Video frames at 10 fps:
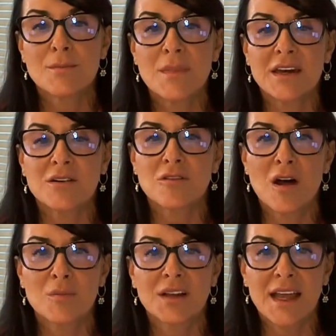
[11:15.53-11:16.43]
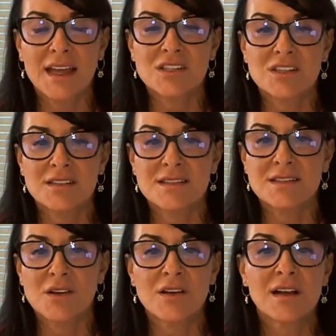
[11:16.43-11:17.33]
medical
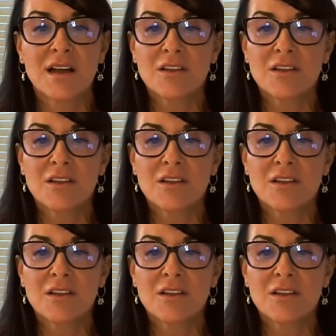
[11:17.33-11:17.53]
complications. So